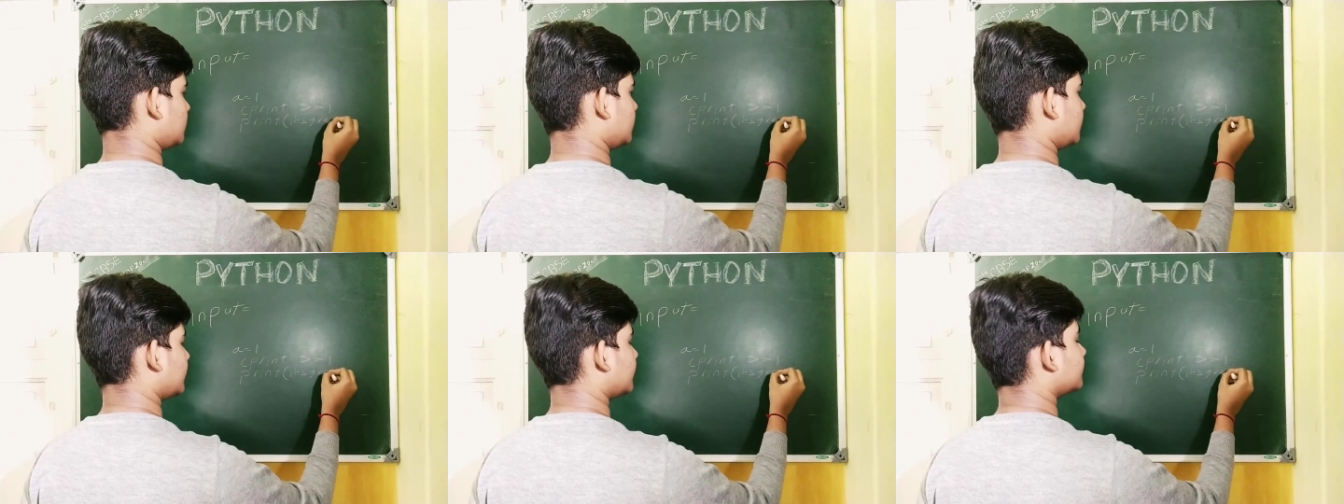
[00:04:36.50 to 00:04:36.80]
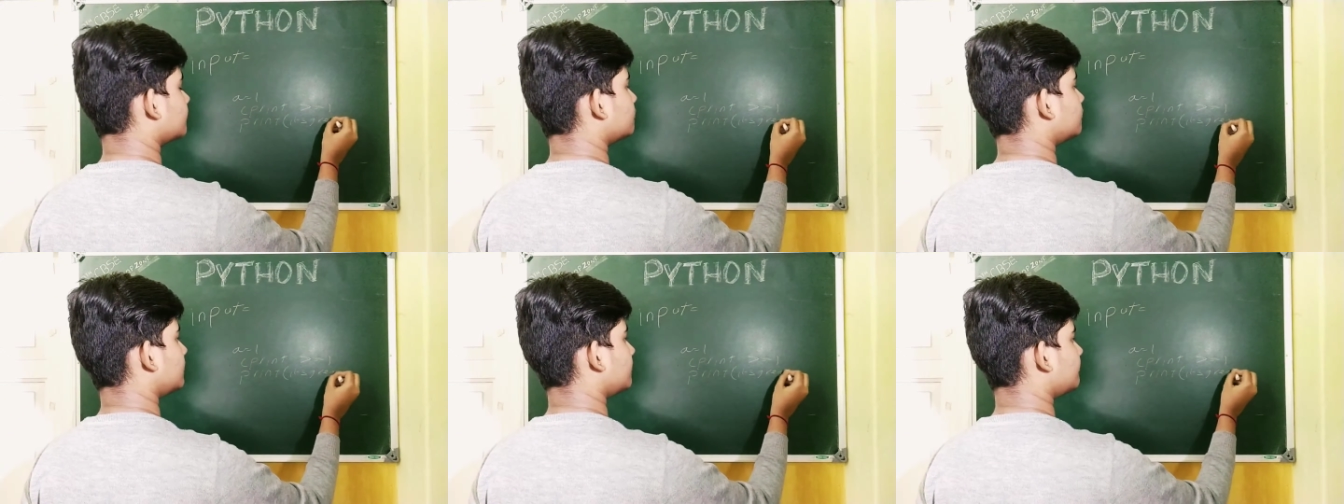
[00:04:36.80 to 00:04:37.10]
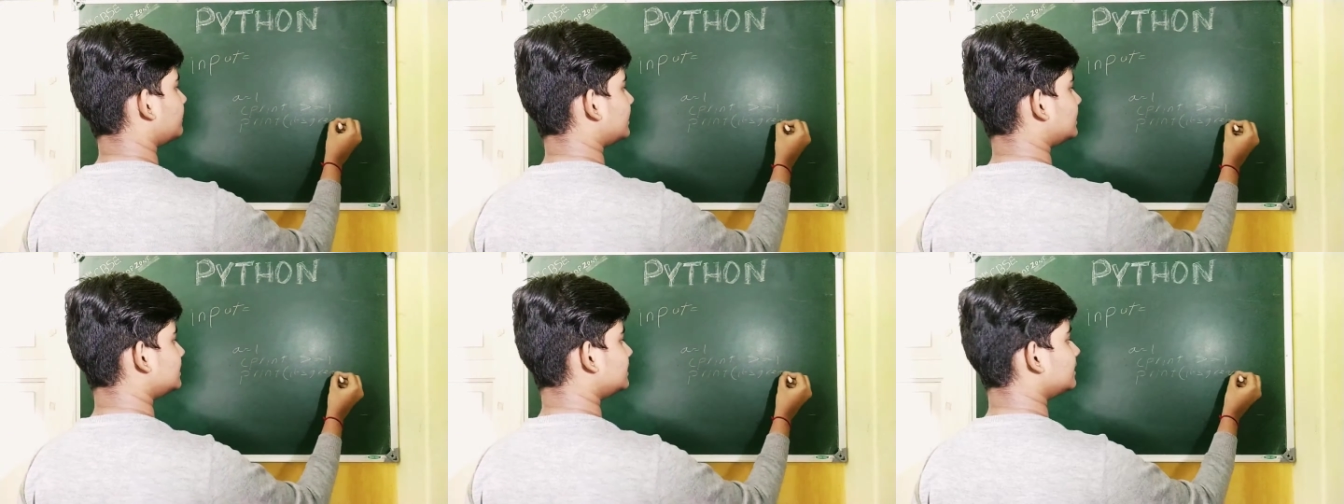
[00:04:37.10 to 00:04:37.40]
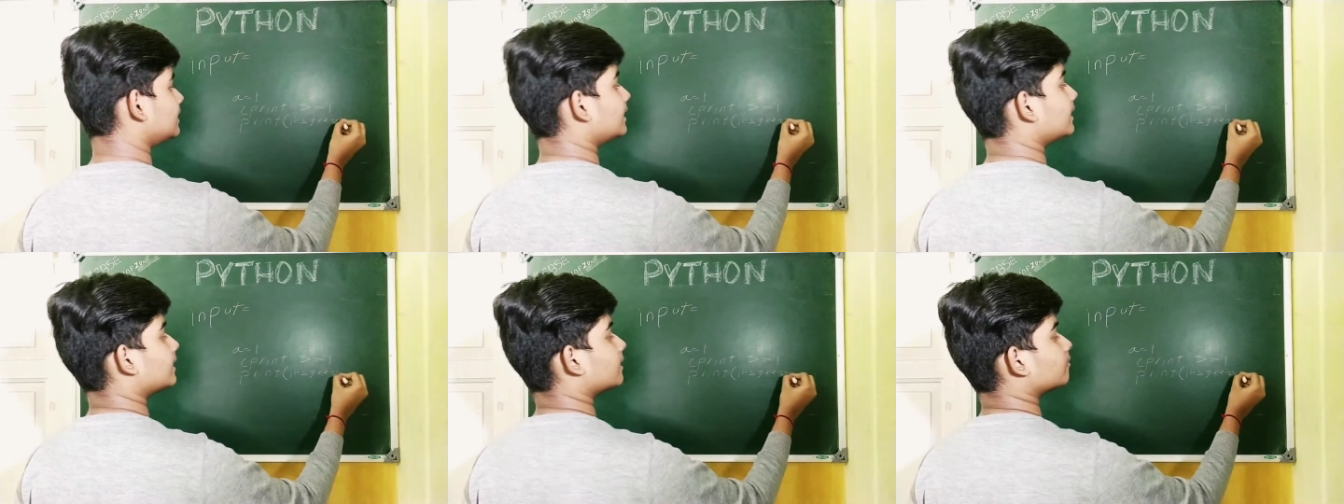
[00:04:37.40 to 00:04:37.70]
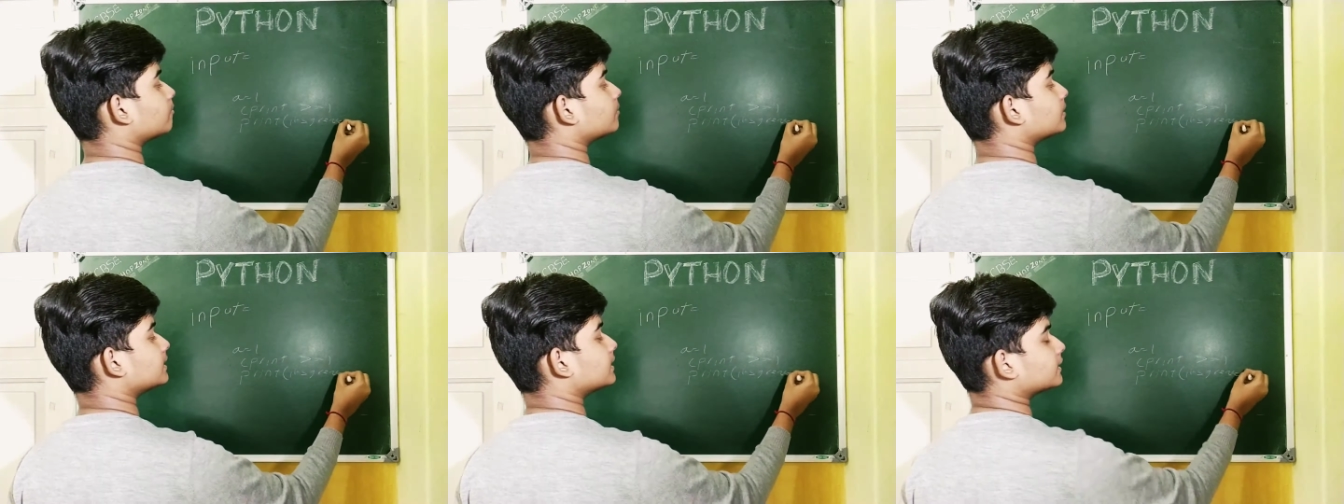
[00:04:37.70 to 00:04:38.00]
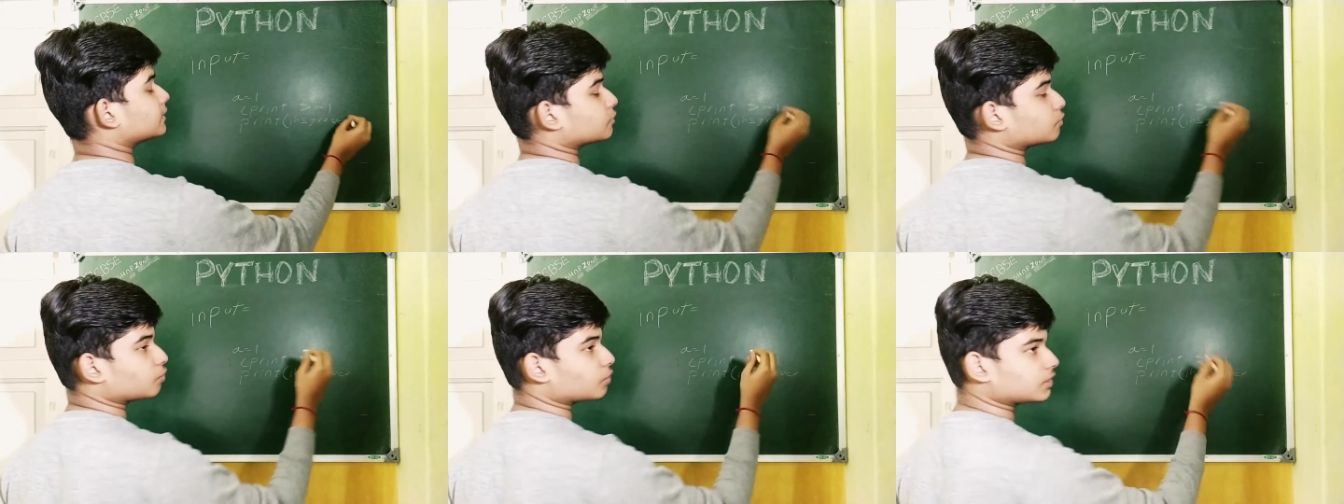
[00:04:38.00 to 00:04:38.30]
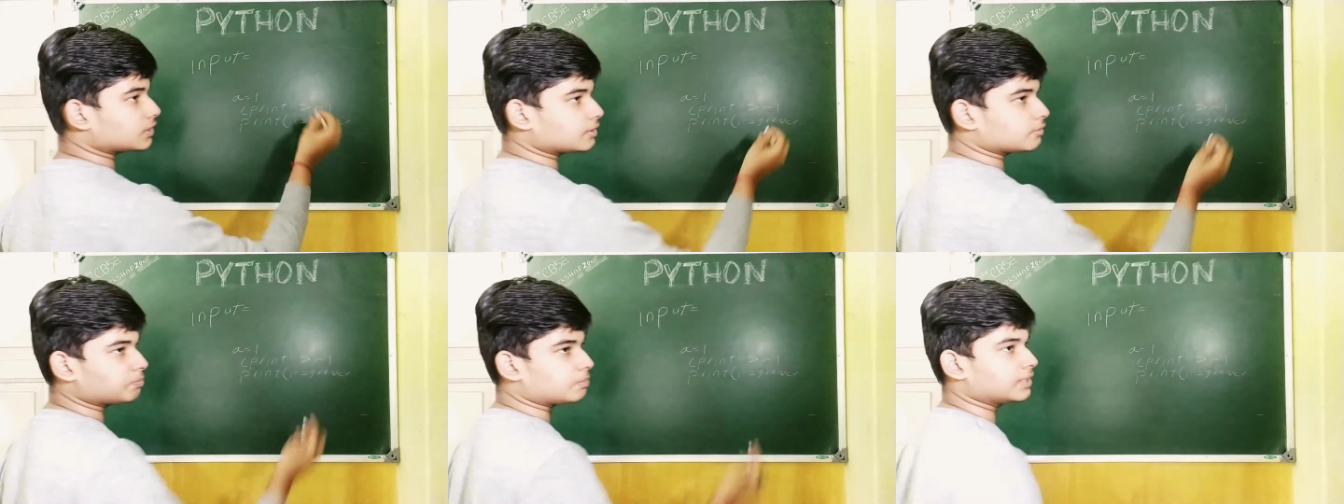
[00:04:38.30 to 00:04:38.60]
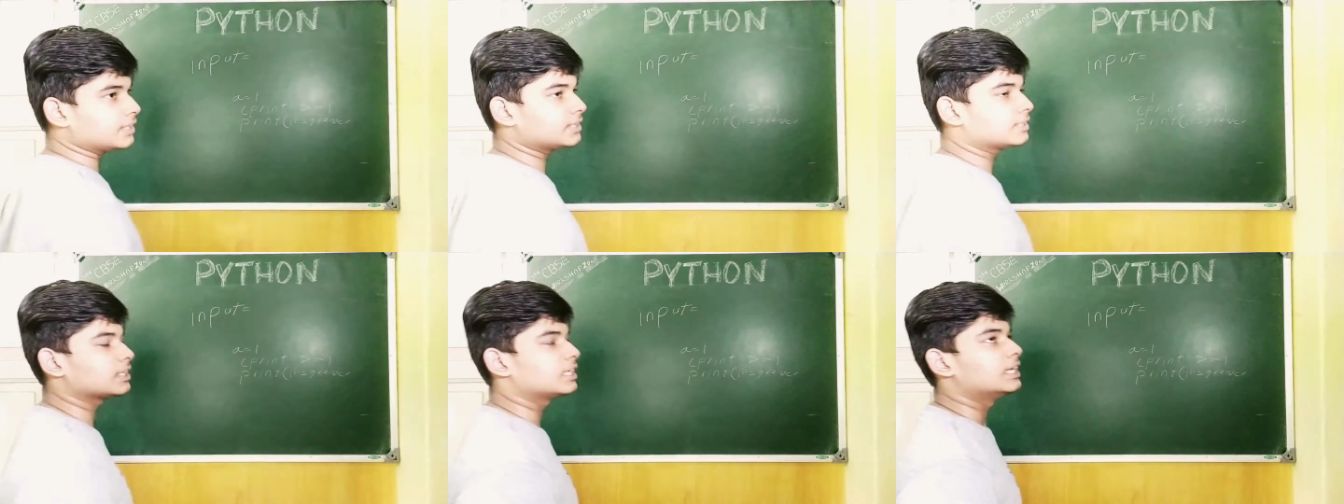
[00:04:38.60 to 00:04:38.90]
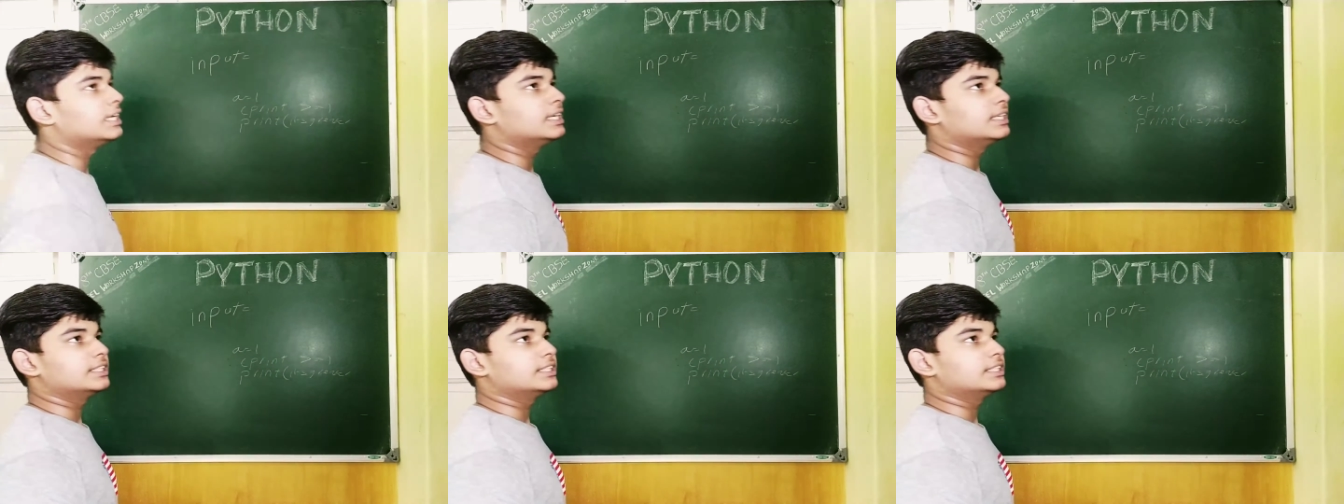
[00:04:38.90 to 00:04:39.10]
Now imagine the number that you want to print.